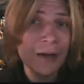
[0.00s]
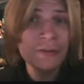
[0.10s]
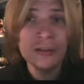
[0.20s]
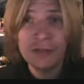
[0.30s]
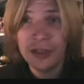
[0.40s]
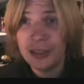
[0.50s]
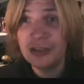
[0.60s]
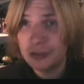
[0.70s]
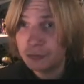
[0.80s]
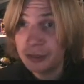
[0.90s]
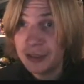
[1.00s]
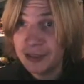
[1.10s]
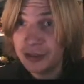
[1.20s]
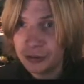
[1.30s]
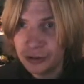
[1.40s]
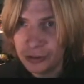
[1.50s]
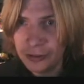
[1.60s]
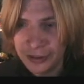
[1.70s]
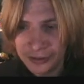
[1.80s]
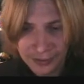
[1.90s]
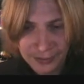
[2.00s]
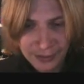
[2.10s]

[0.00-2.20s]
Other than the fact they're just really good toys.